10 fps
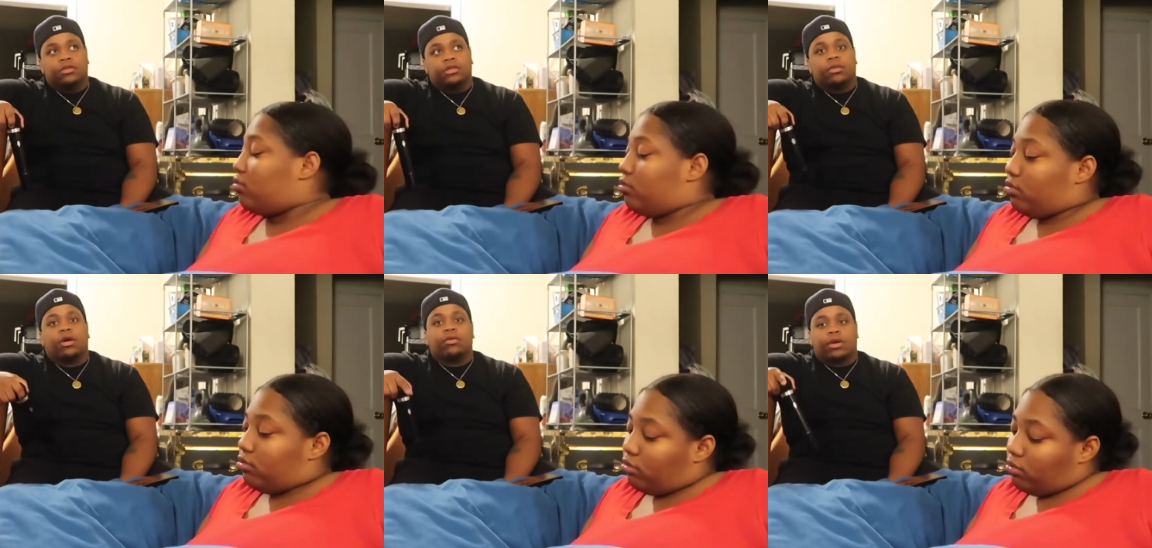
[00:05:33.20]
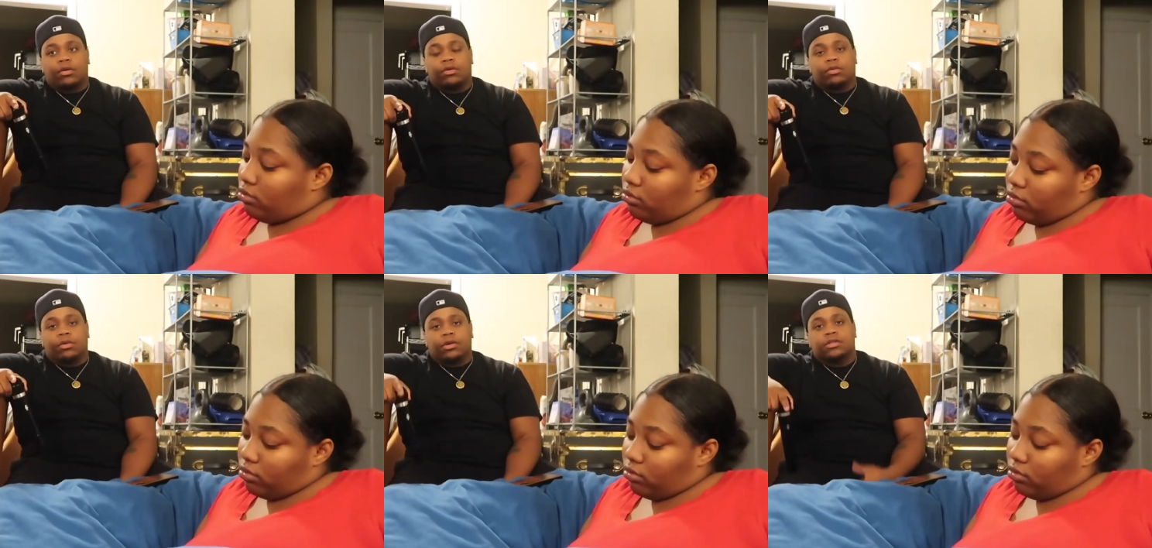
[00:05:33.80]
Speaker 1: tomorrow when I go to
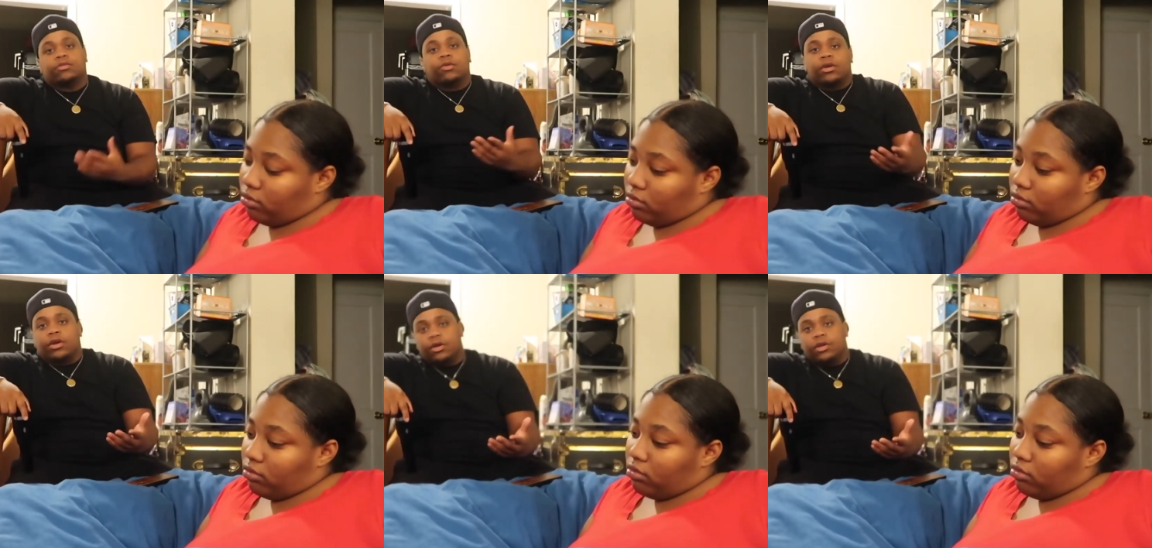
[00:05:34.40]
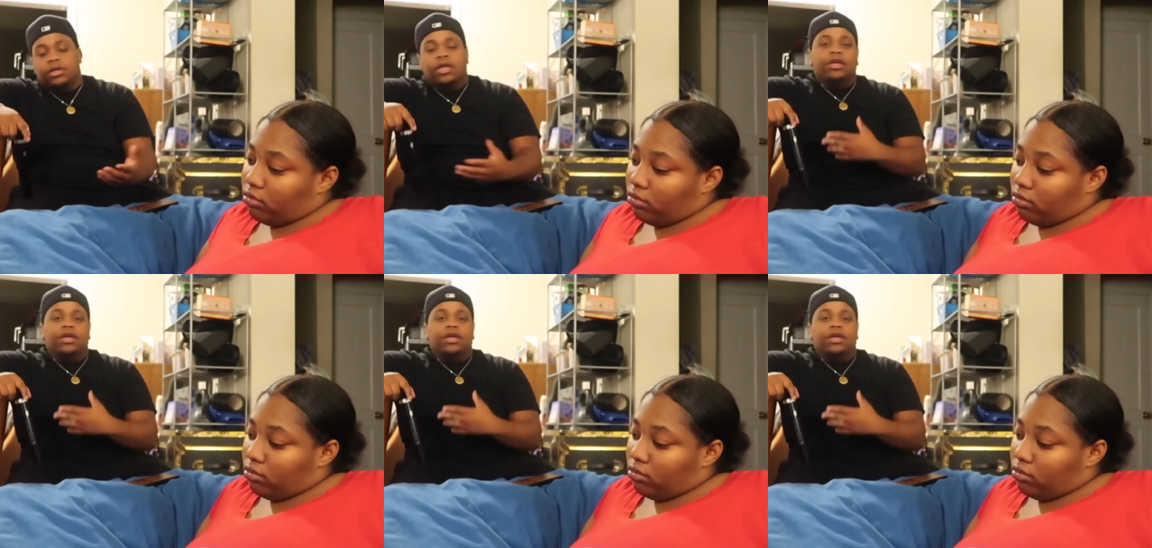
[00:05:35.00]
work because I'm going early.